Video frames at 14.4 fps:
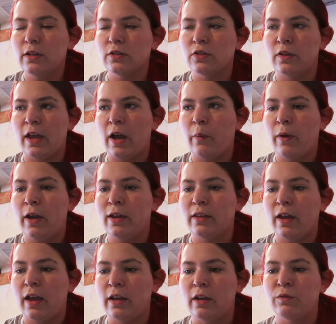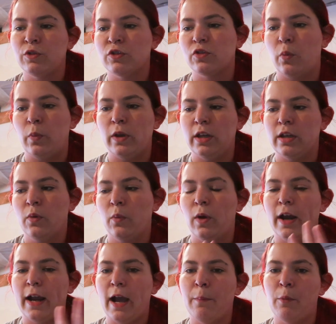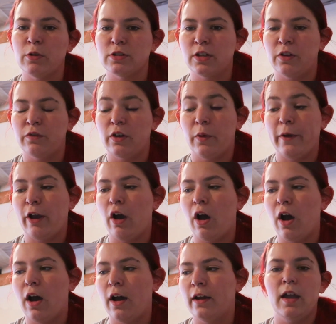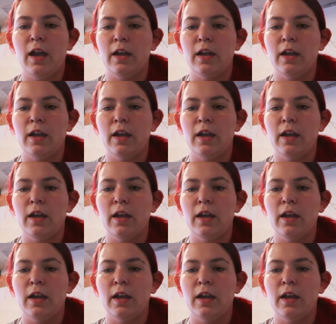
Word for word: So that way, like if there's a week where I got more stuff going on,